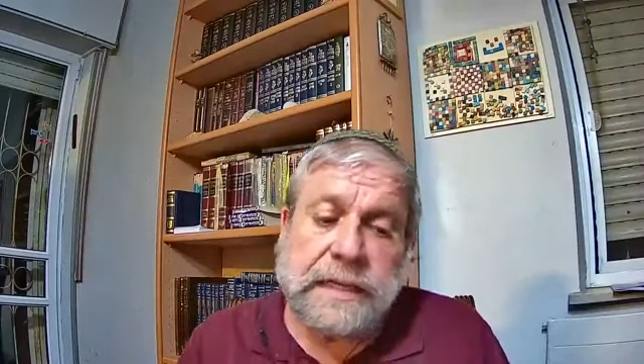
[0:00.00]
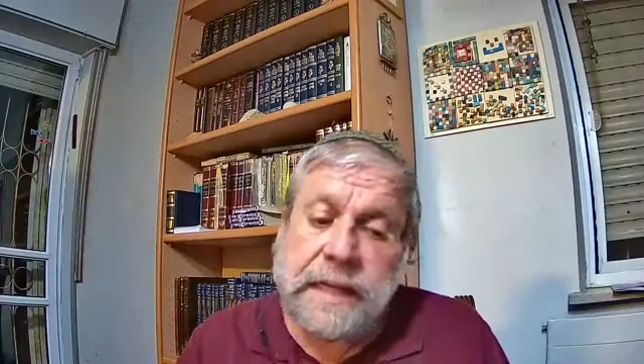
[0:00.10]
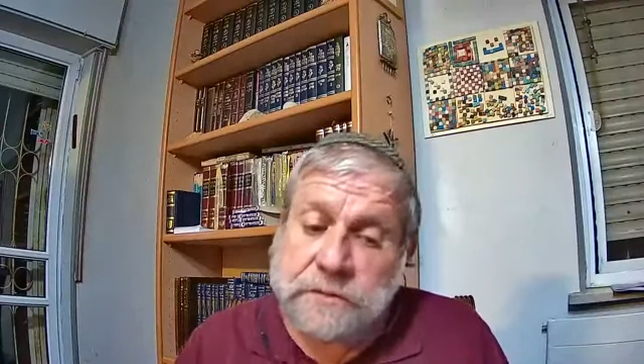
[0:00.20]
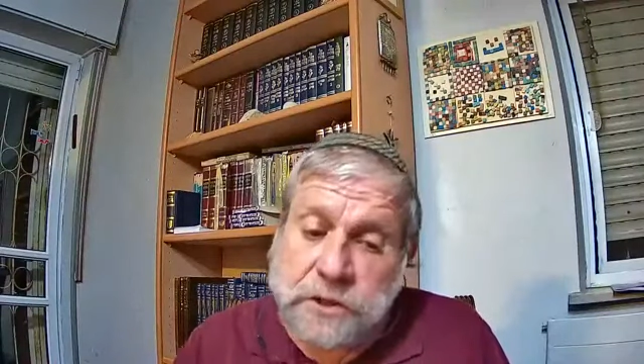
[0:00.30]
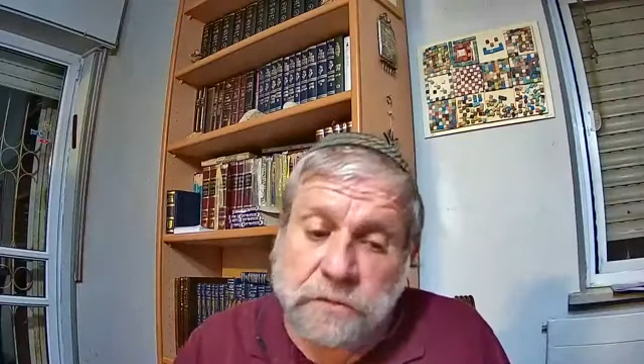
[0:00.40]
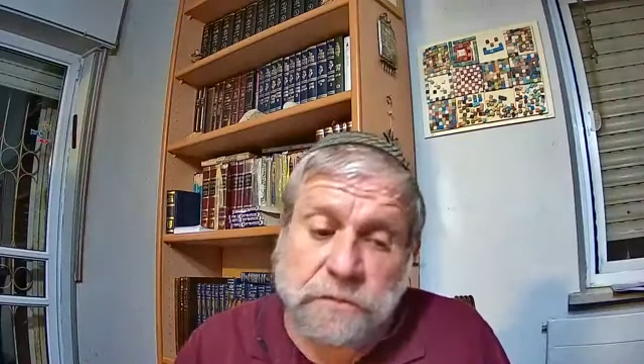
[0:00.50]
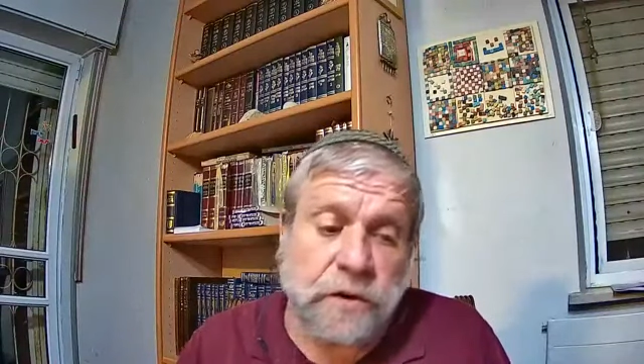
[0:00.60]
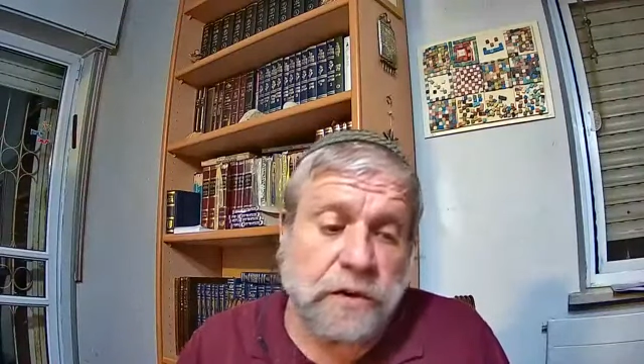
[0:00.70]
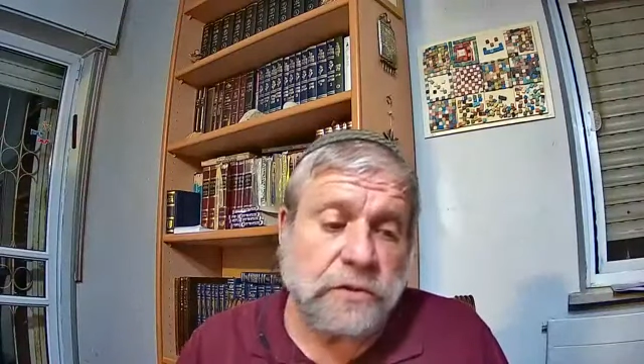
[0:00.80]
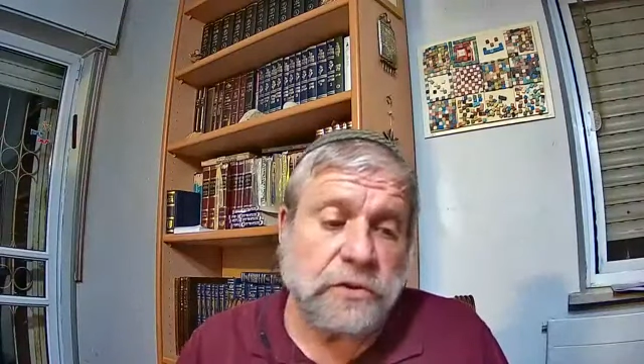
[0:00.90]
The Ktav
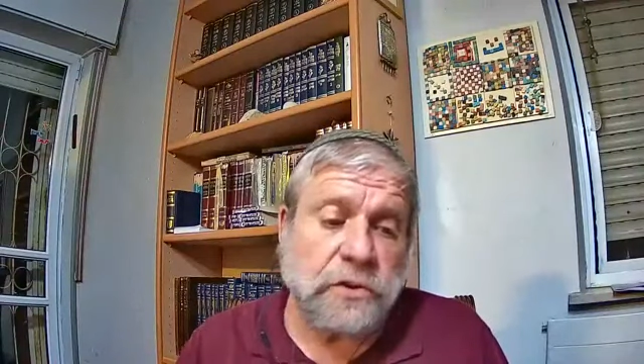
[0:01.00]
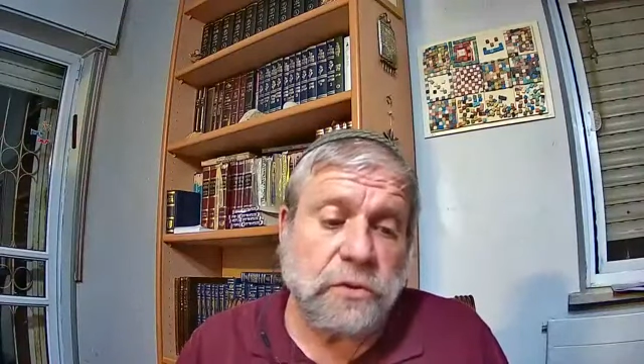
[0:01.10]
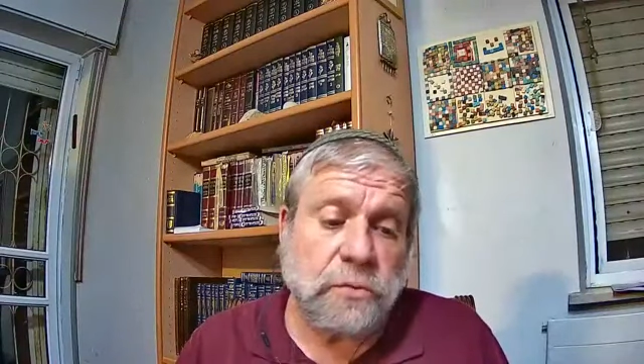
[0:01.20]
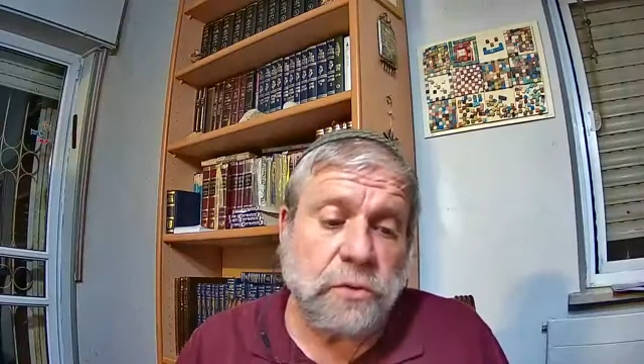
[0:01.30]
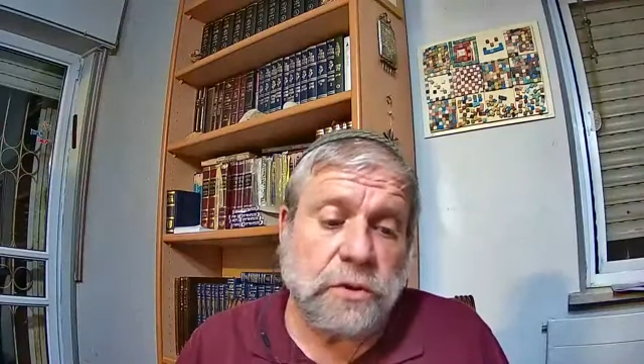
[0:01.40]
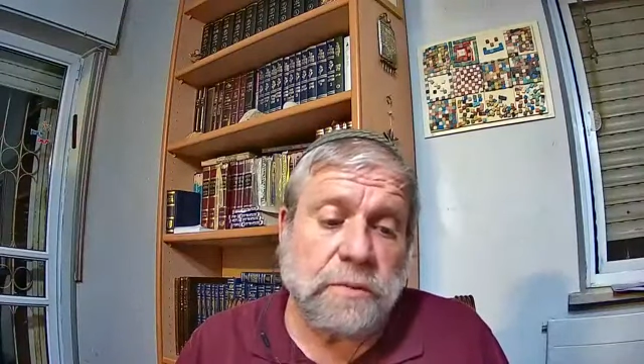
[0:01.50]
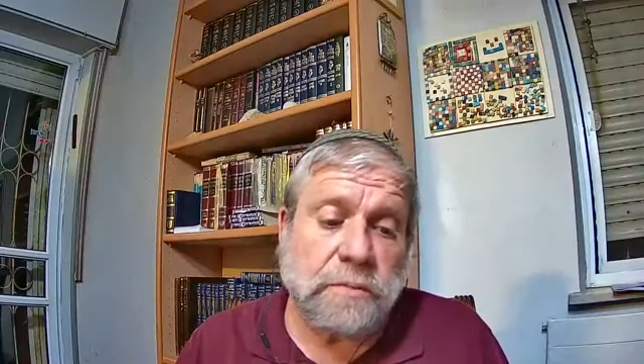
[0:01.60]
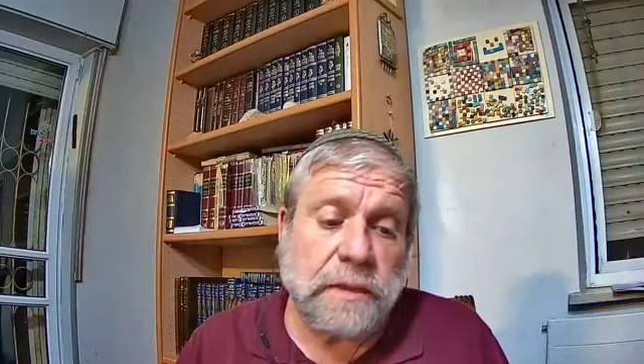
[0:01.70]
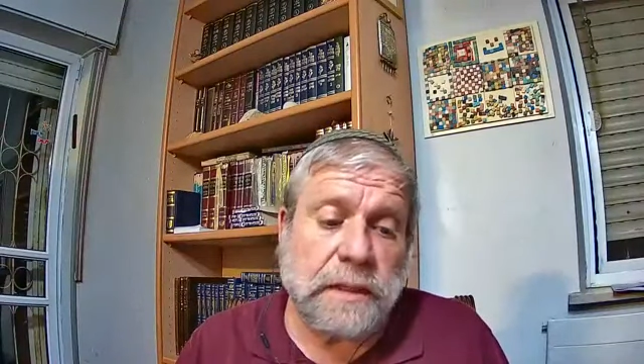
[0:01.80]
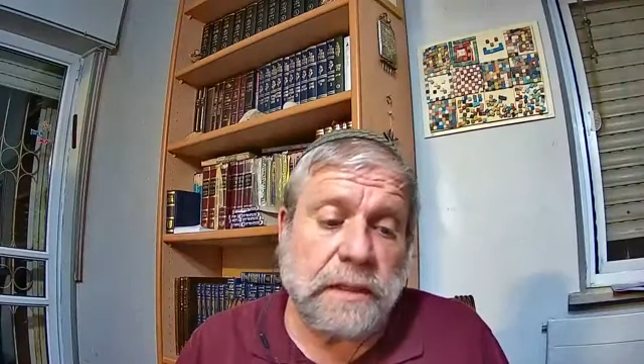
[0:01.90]
Sofer understood the
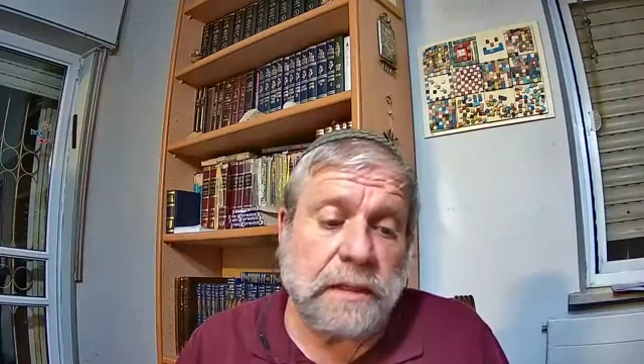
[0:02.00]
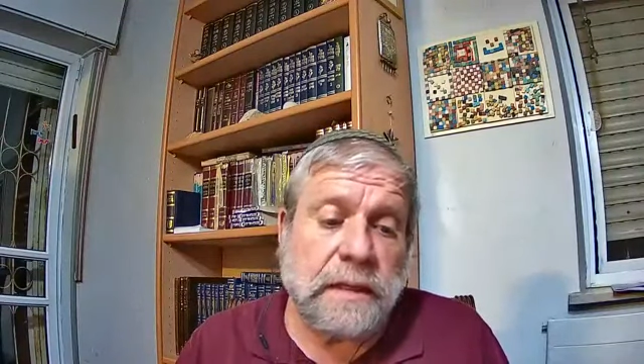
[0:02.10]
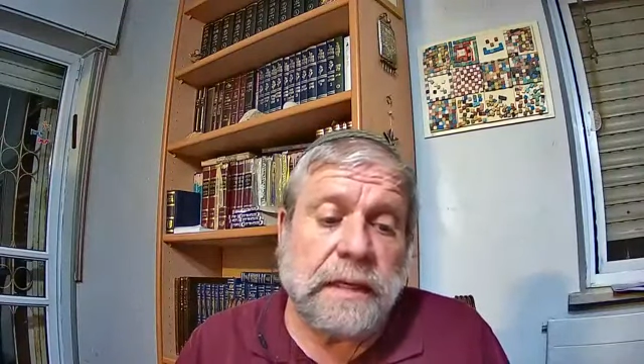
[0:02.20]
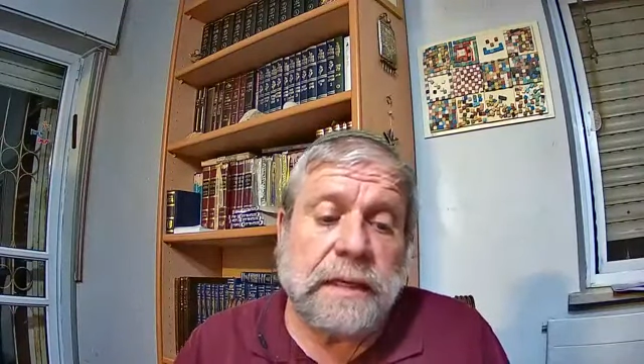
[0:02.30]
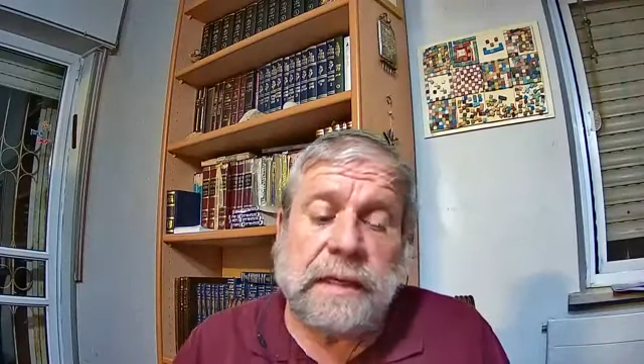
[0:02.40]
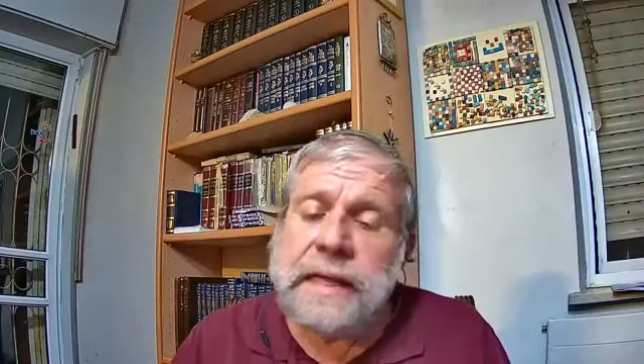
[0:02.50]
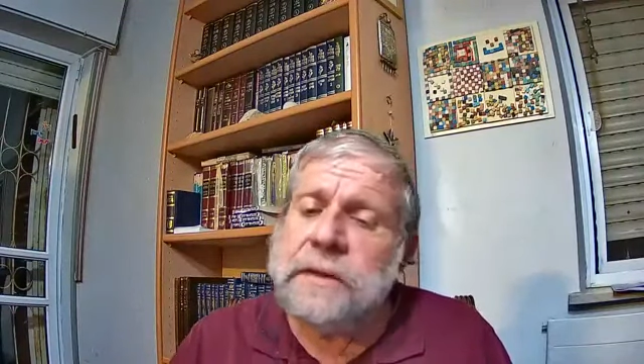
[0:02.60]
word to mean